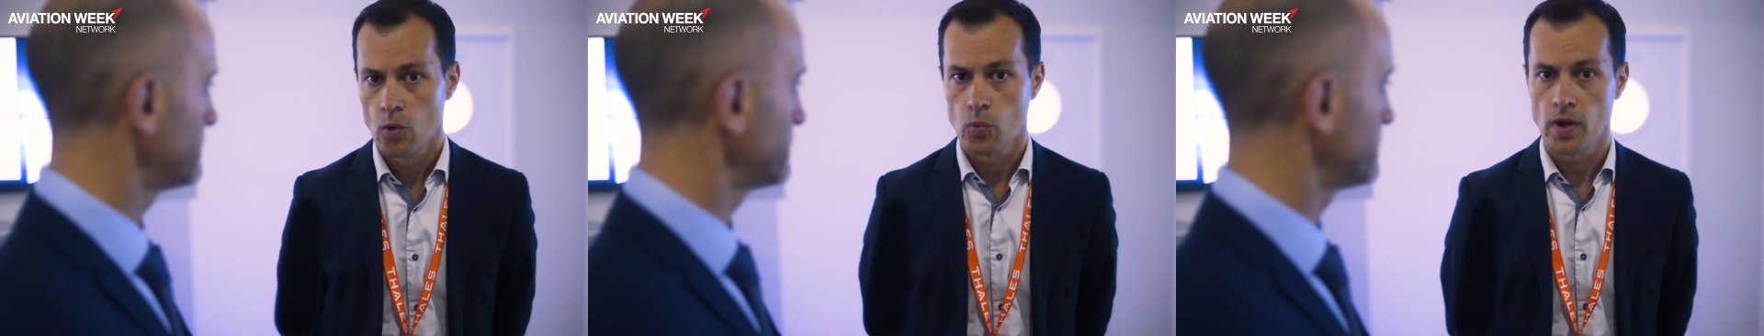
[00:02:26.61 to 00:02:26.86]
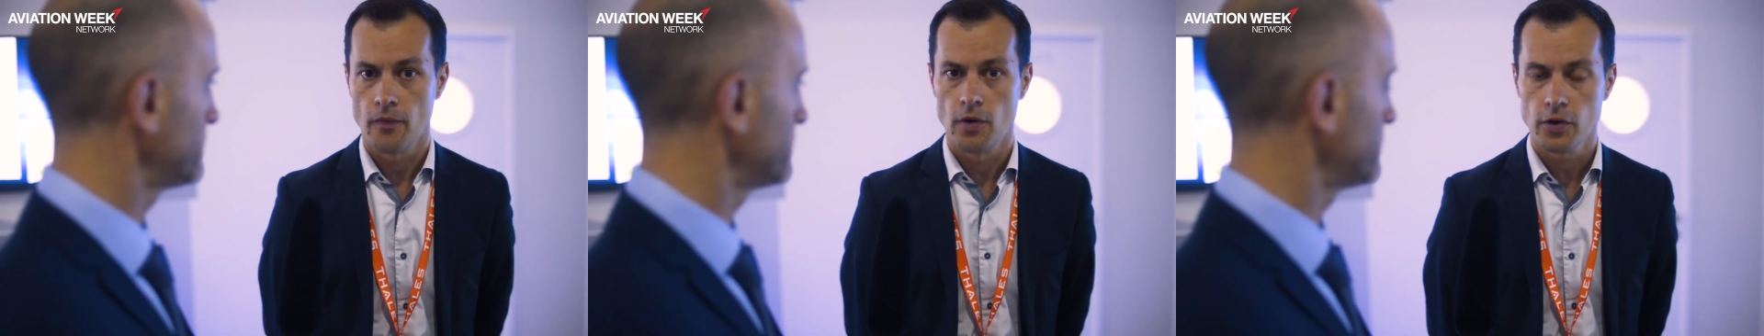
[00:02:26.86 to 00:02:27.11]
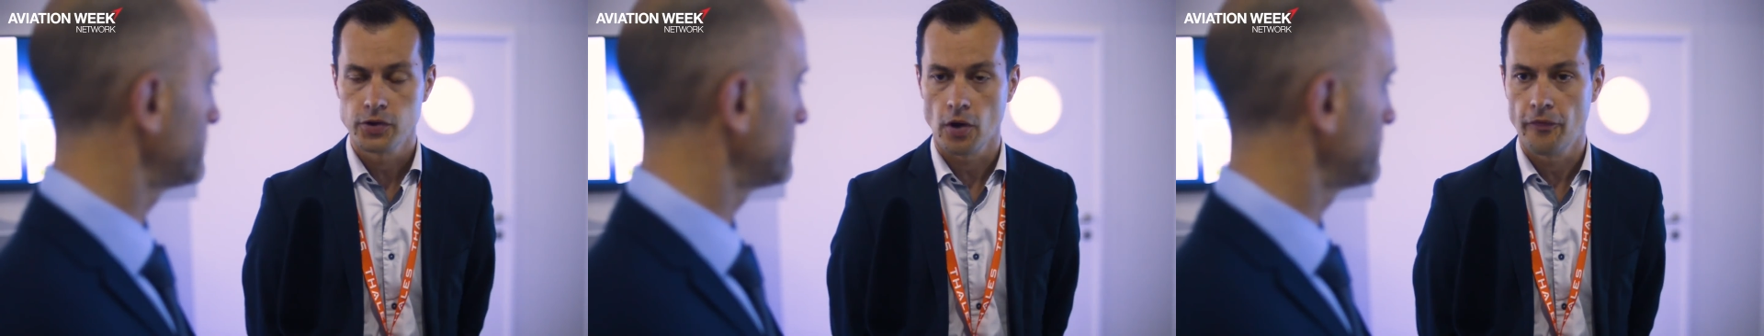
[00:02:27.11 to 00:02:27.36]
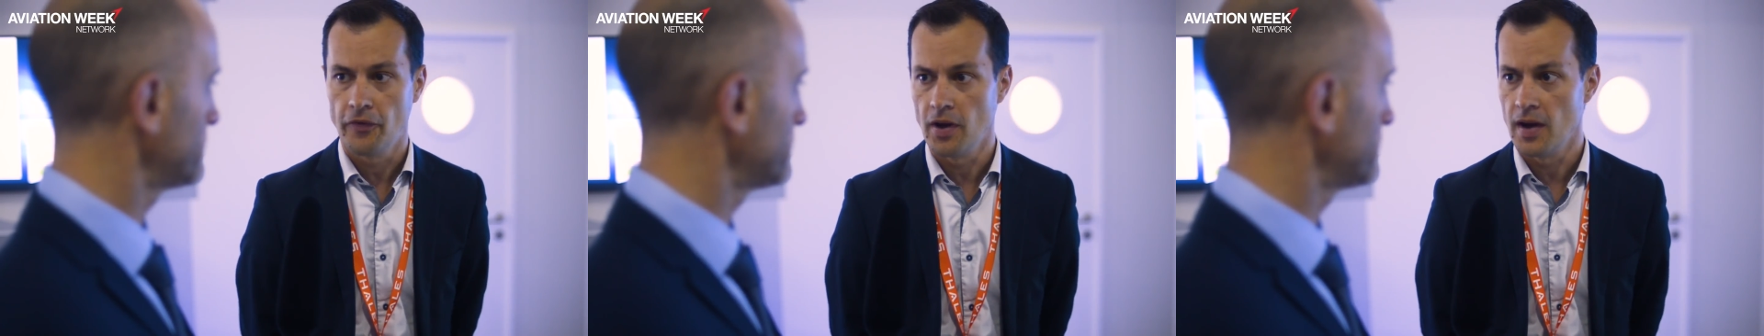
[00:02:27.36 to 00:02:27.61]
We have a lot
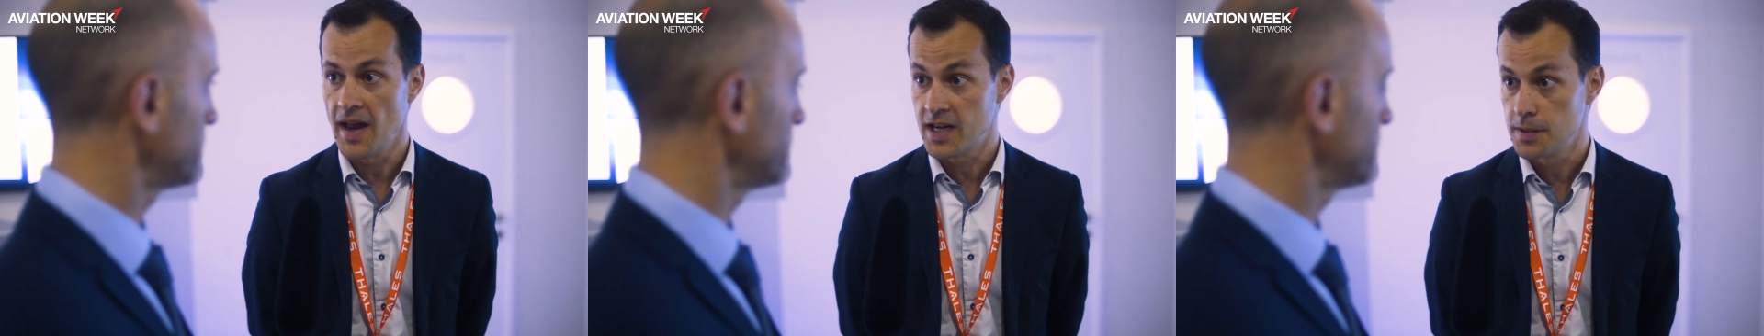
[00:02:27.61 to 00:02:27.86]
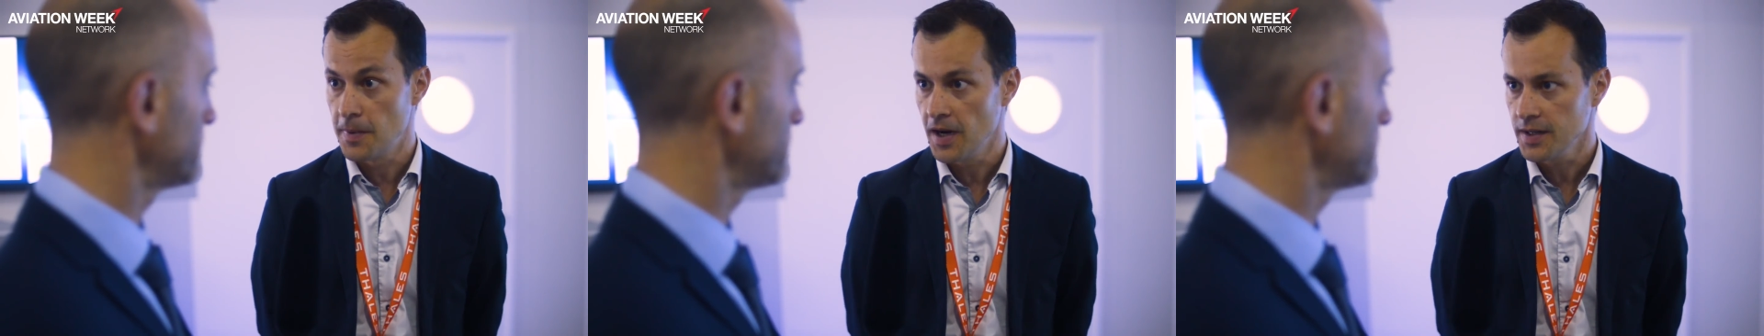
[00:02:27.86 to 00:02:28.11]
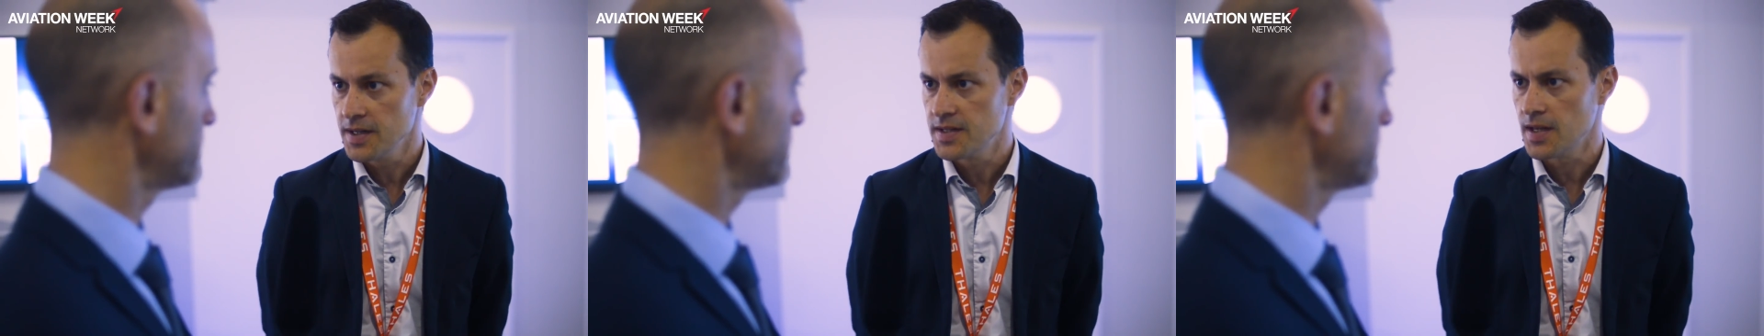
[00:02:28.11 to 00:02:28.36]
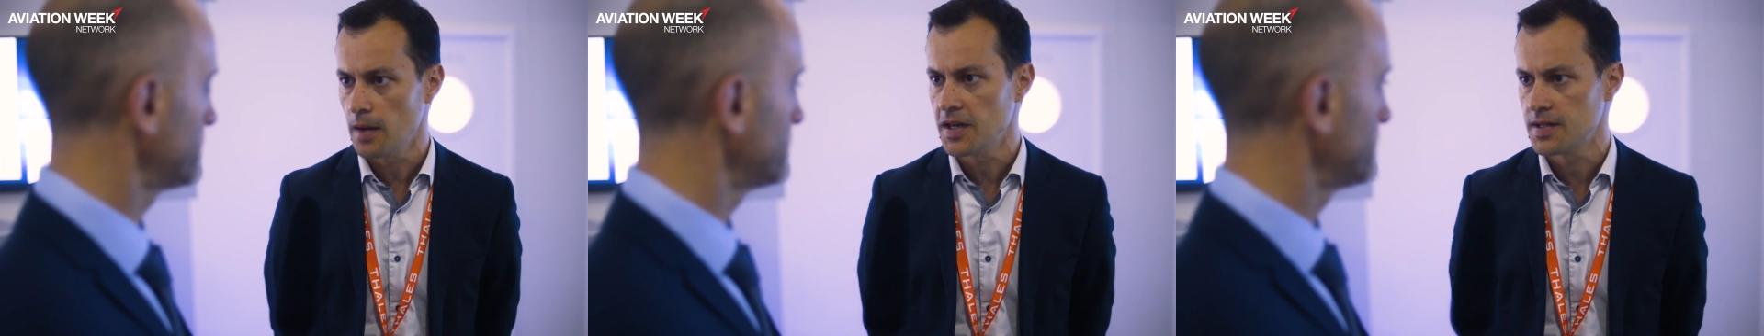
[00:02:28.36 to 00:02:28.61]
of uh, experts in
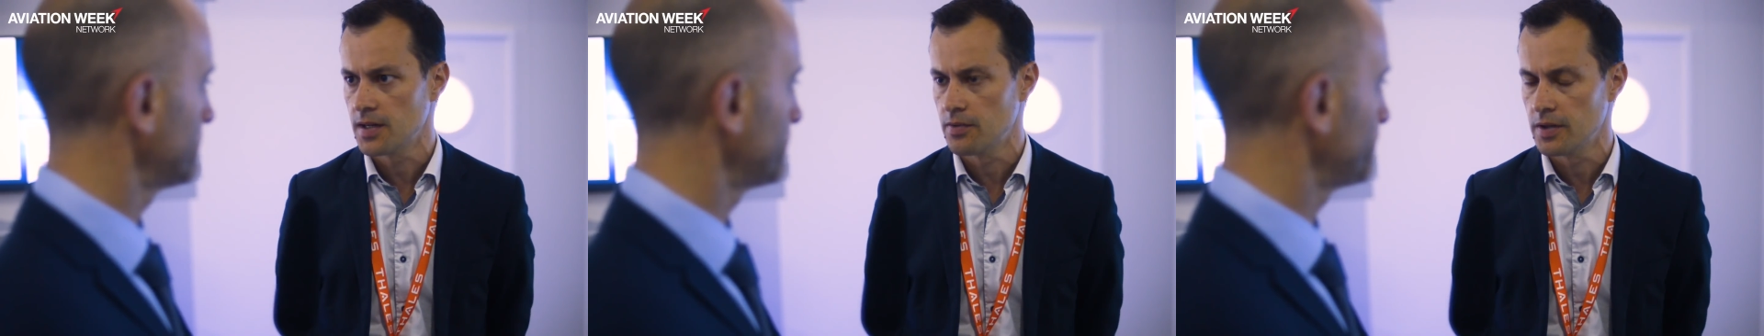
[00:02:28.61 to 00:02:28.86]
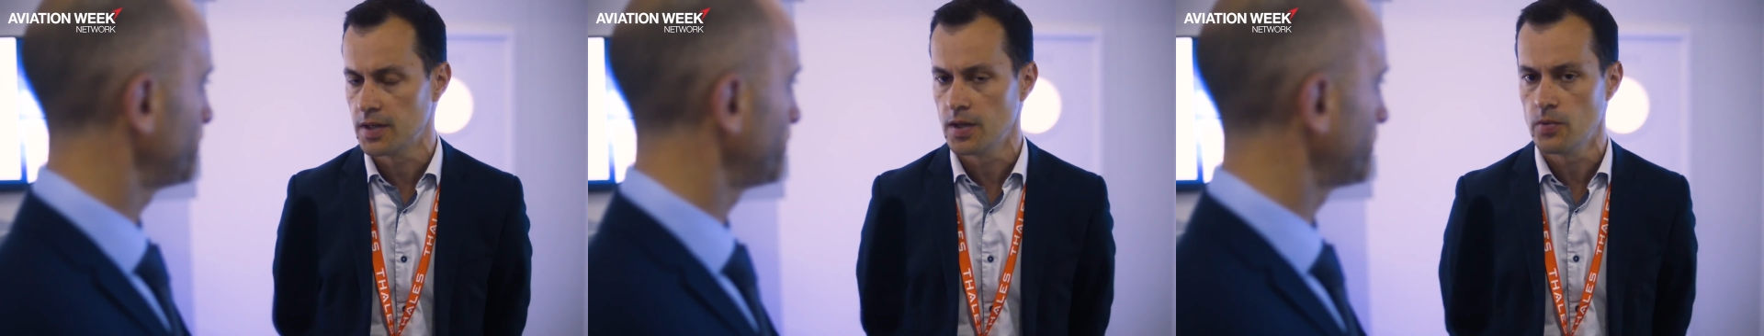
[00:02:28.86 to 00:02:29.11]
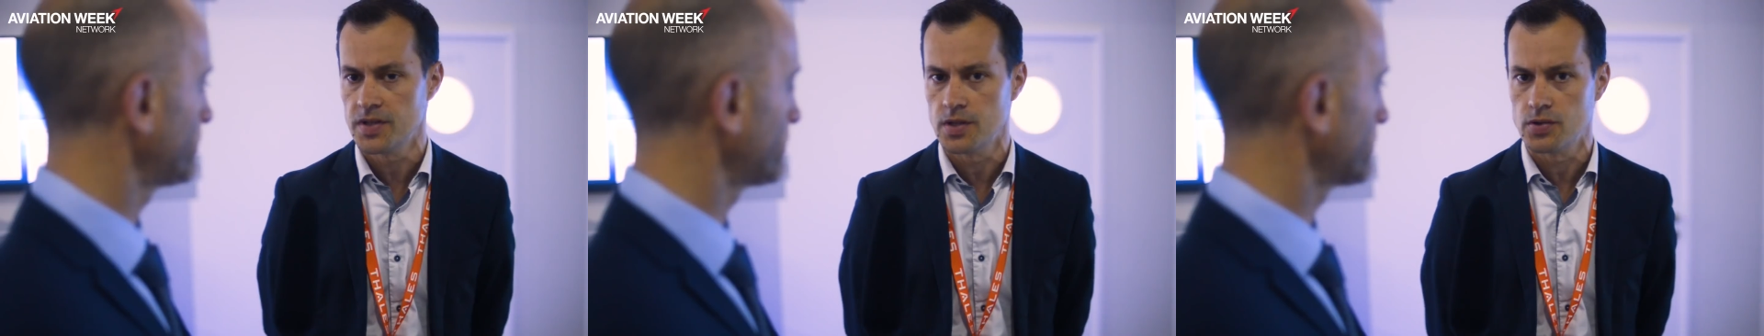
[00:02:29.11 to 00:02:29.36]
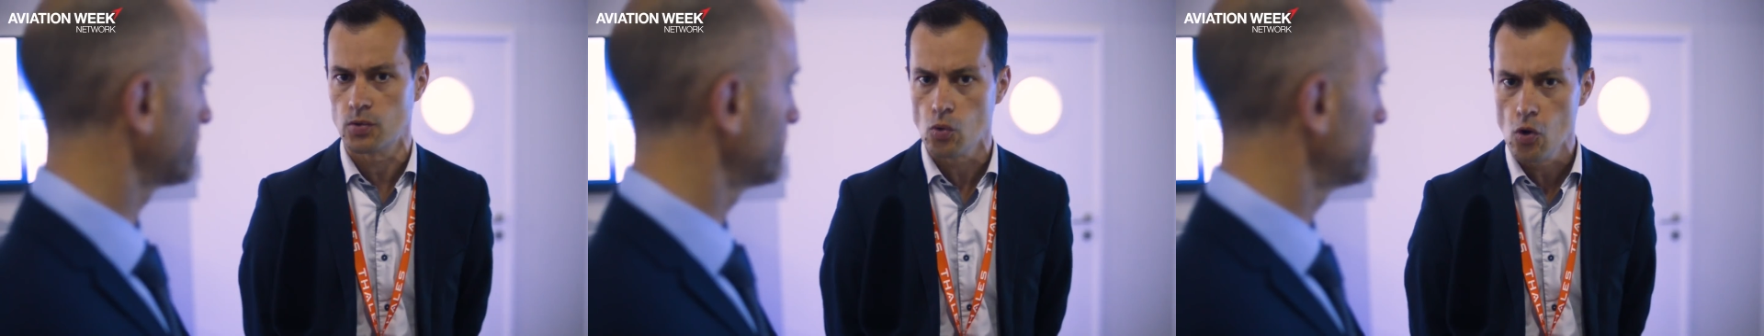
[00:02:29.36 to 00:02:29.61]
cybersecurity within
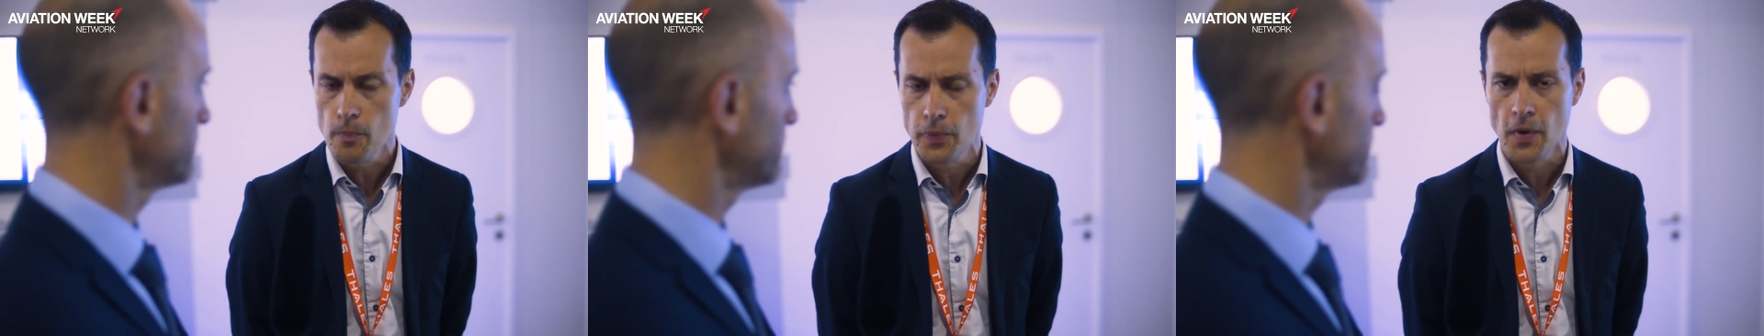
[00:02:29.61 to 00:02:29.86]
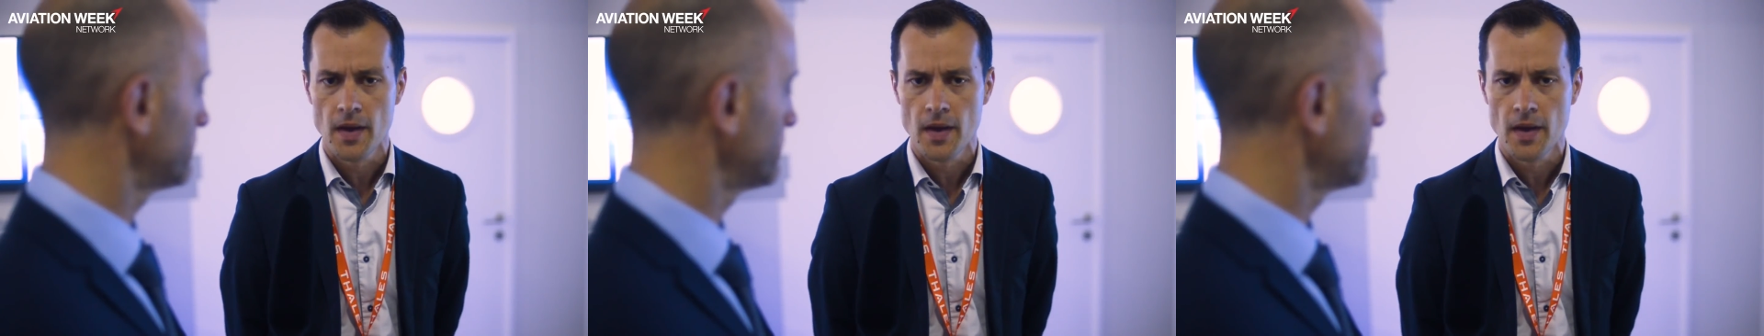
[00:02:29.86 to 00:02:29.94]
the group.